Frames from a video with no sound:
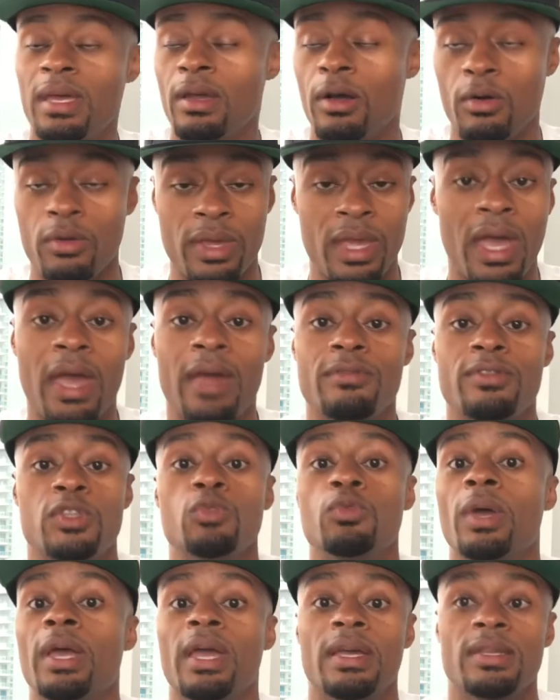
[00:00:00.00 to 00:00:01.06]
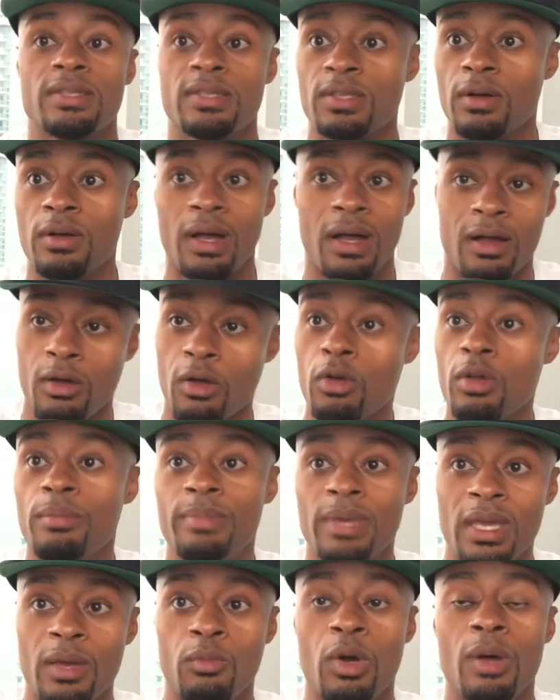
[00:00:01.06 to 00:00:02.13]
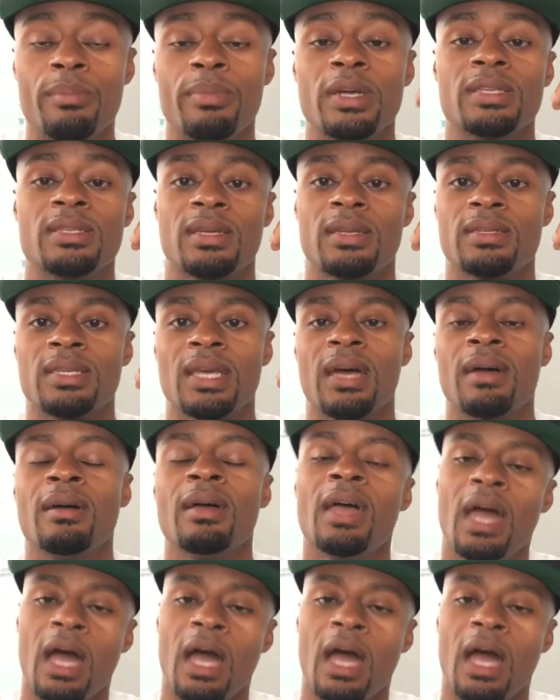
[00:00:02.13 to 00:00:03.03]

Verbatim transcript: I only have two hands. I can only be in one place at a time.